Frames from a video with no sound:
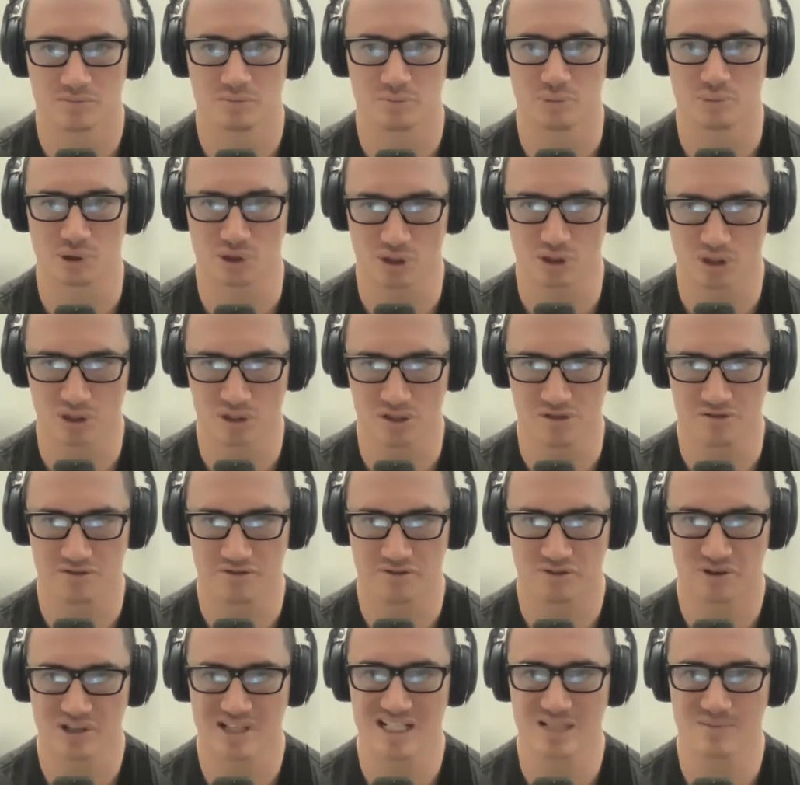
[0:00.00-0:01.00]
because
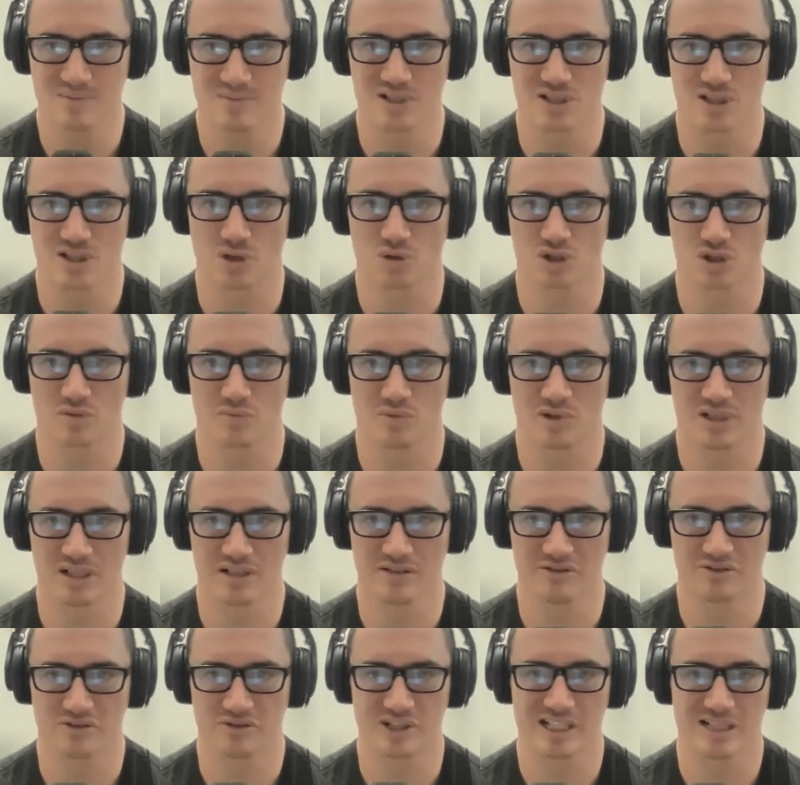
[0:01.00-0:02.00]
freedom is ultimately
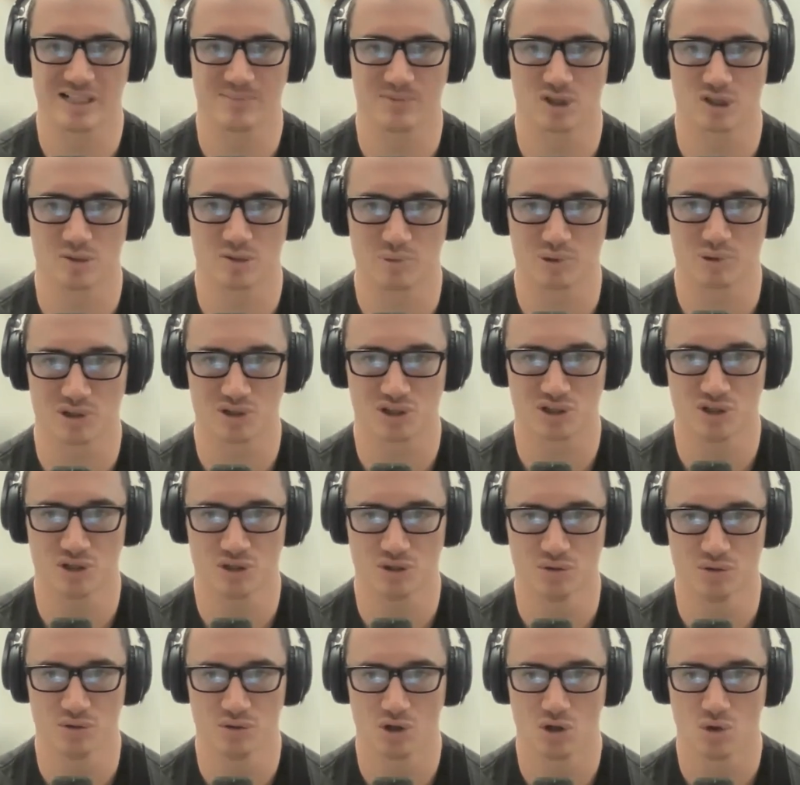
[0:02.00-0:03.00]
freedom to
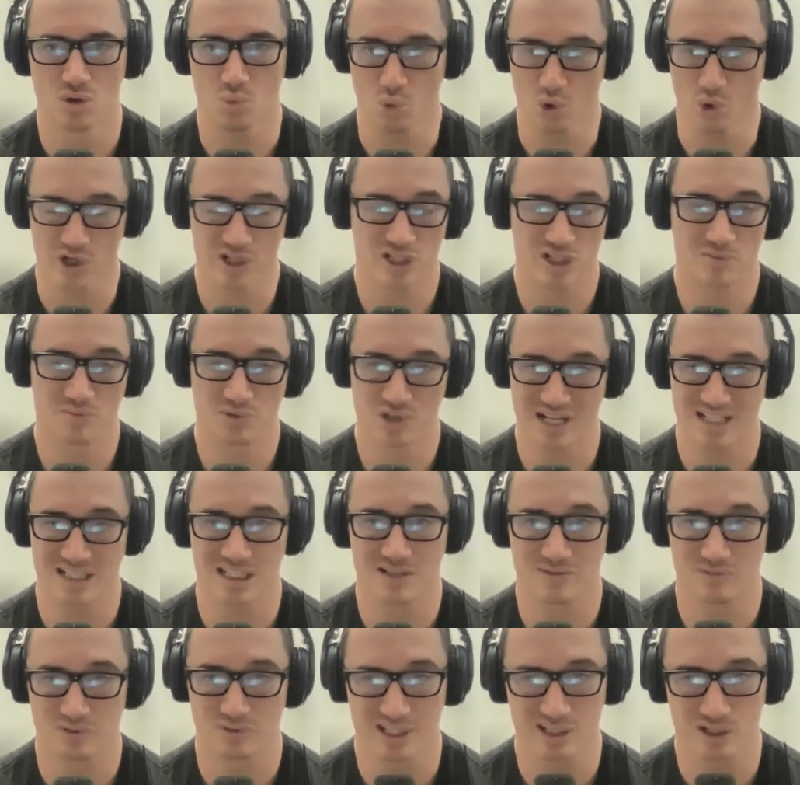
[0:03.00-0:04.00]
pursue what is
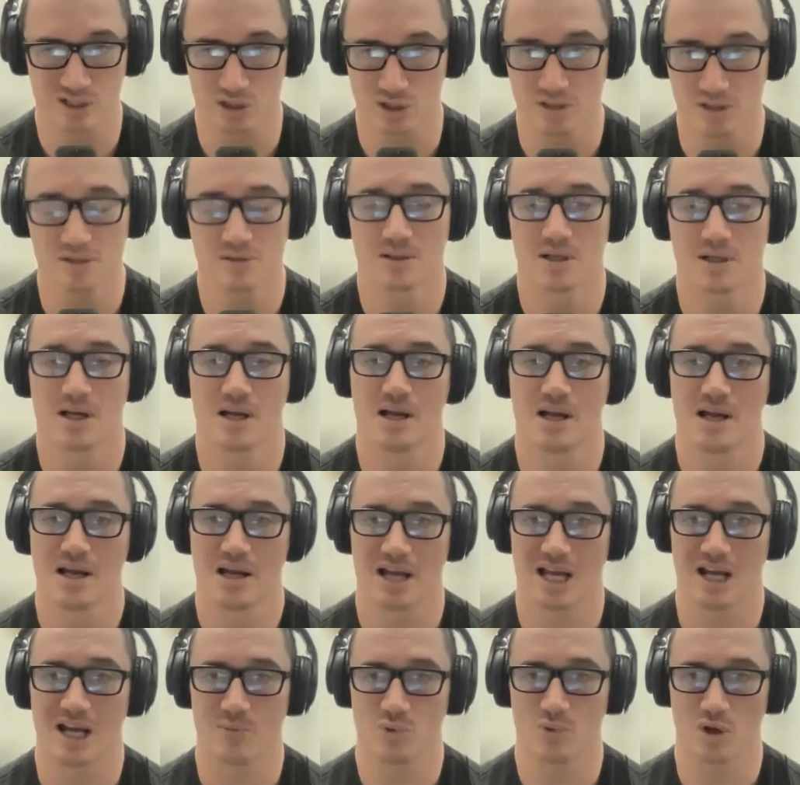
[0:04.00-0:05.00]
objectively good
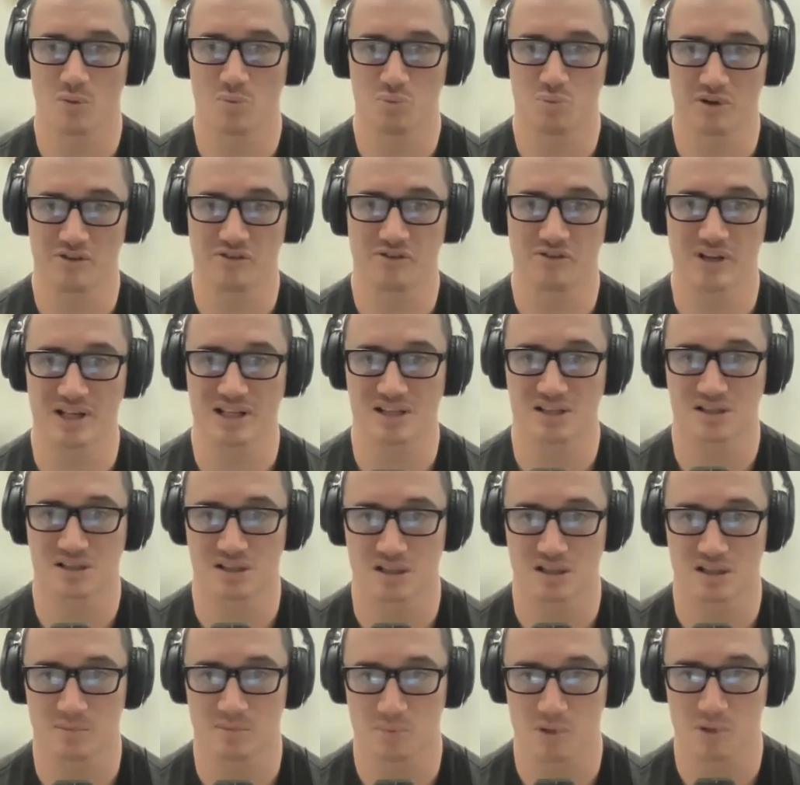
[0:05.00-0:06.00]
and what befits
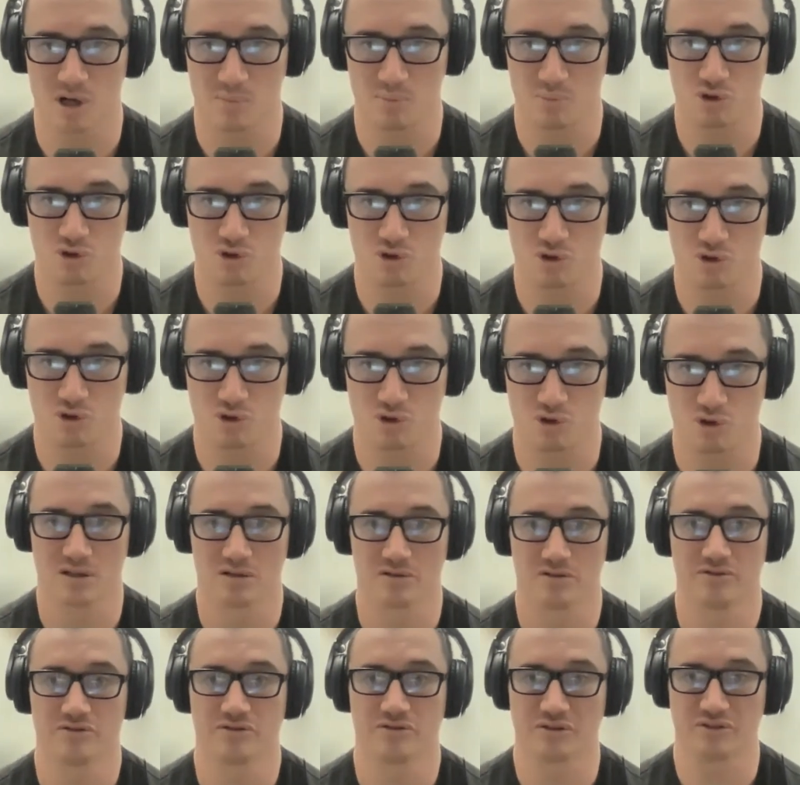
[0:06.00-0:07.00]
a proper,
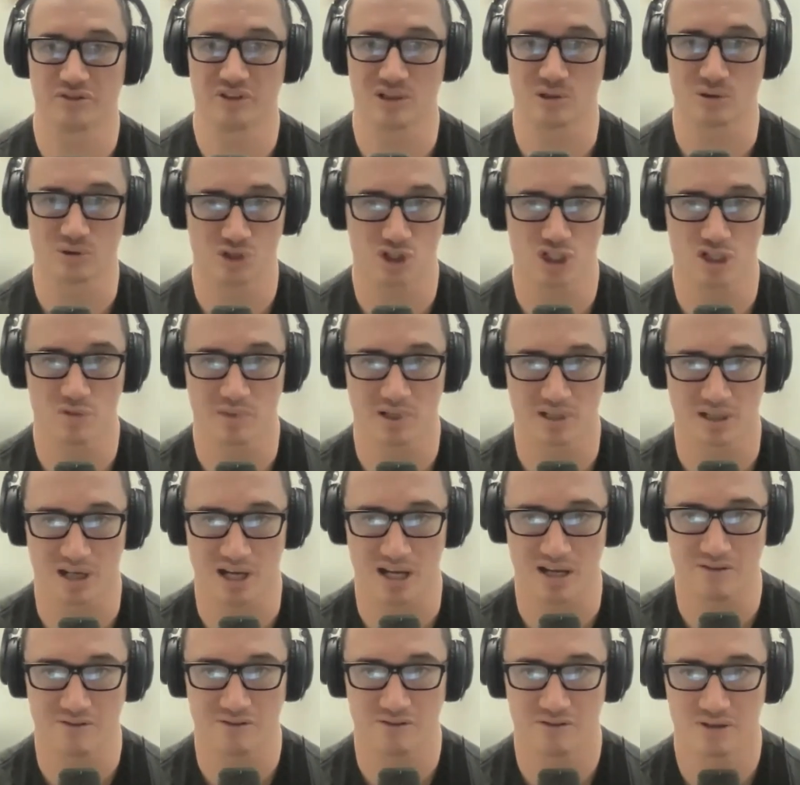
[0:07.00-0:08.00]
fulfilled human
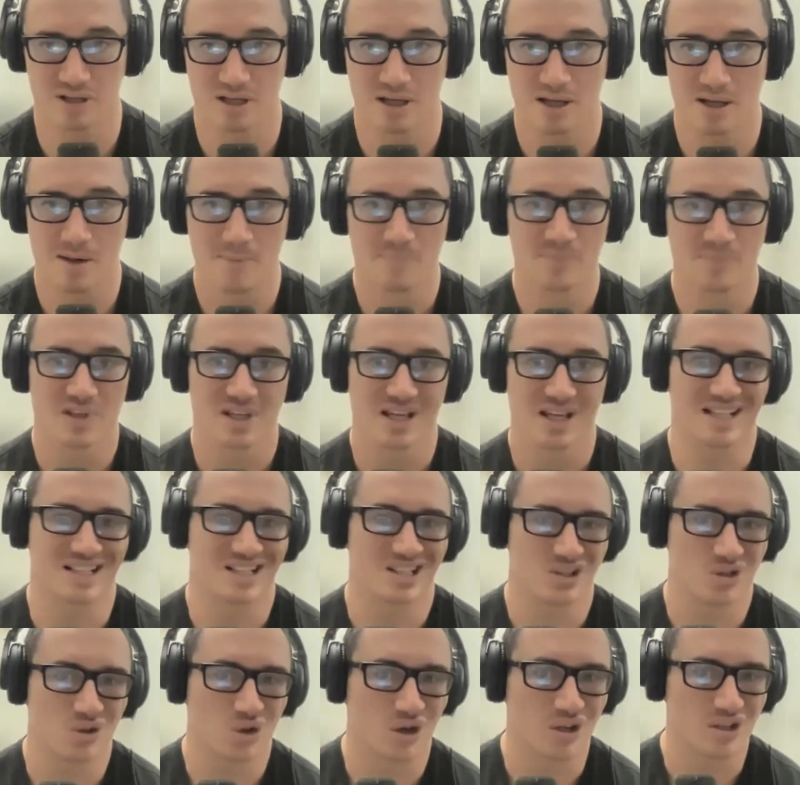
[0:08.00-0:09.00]
life. It's
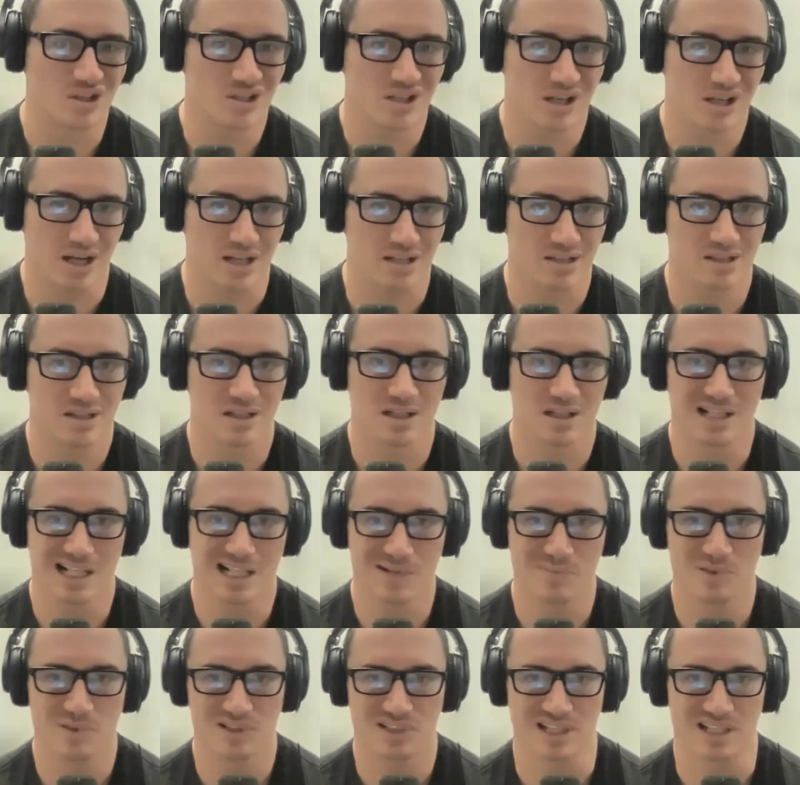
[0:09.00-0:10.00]
not just
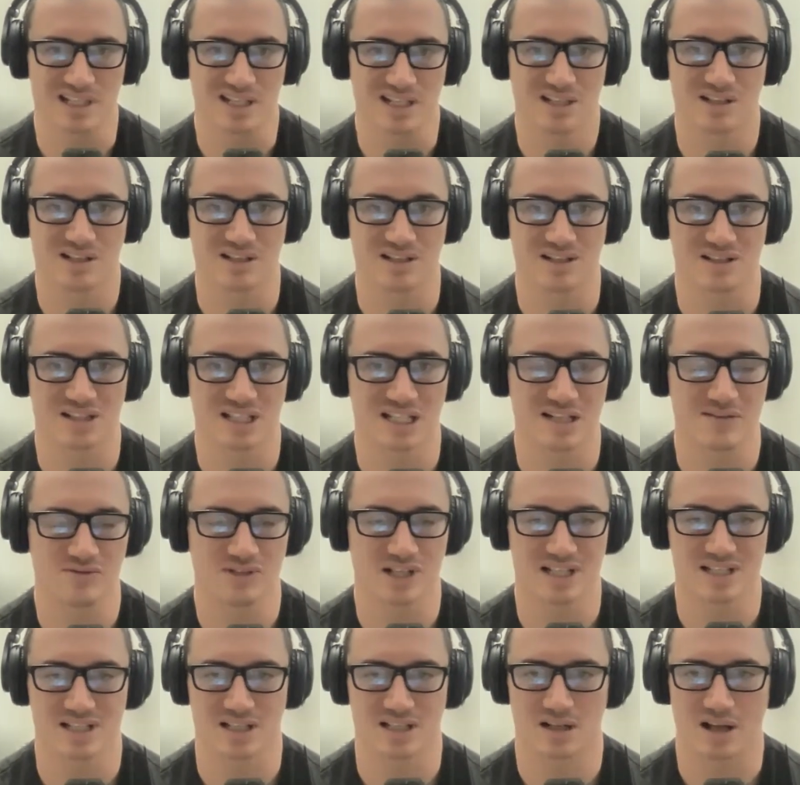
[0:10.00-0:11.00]
liberty conceived
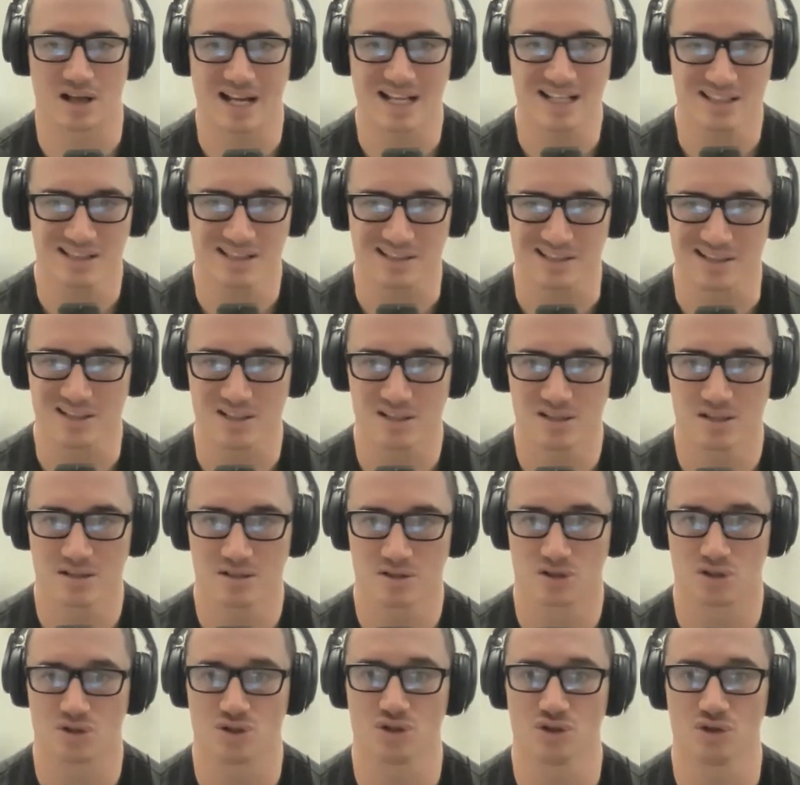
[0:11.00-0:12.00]
as license
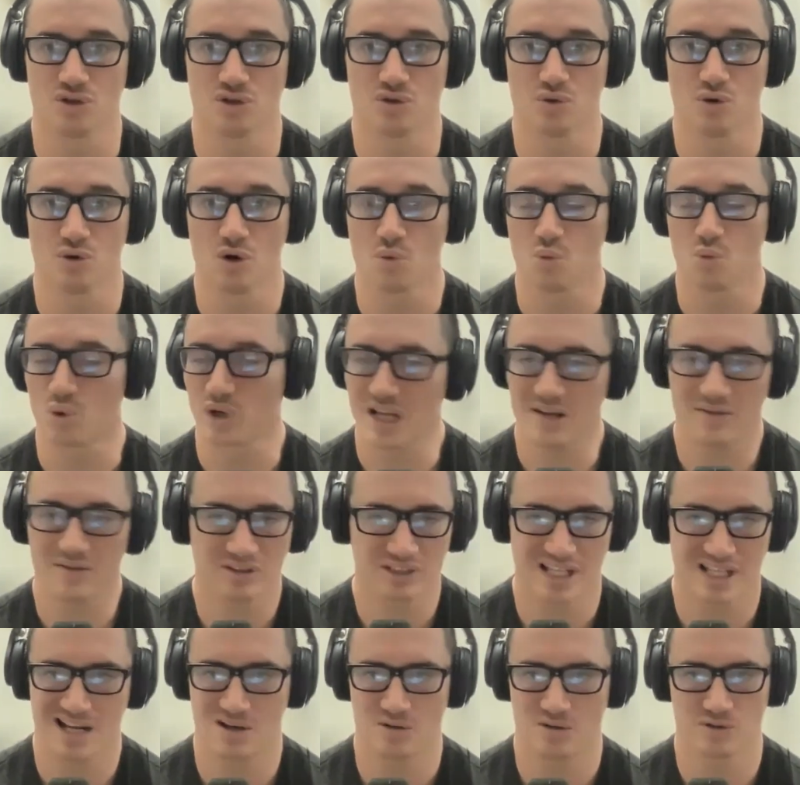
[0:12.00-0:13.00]
to do whatever
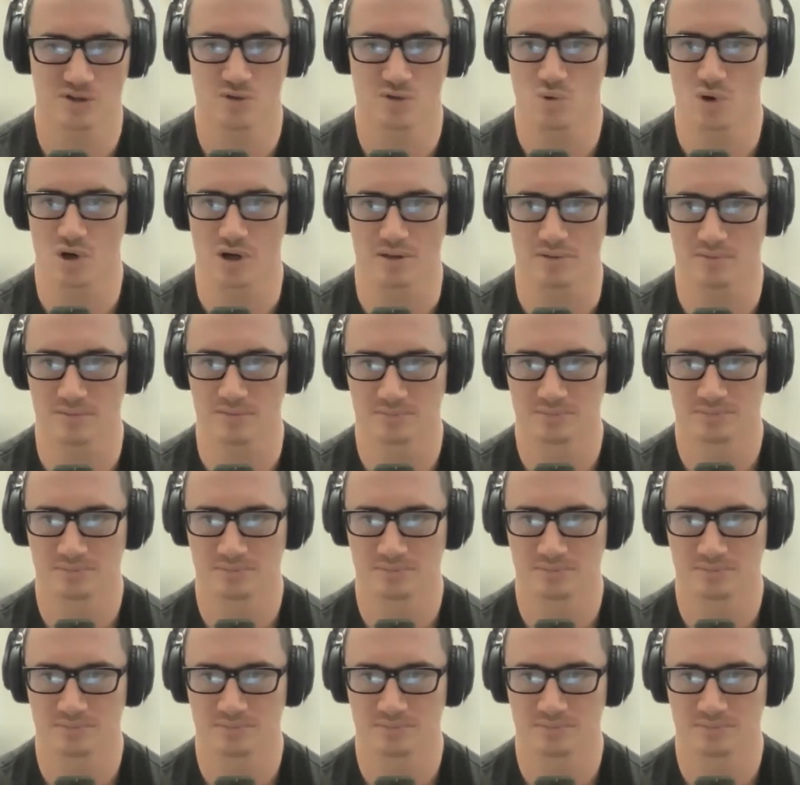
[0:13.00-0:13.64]
the hell you want.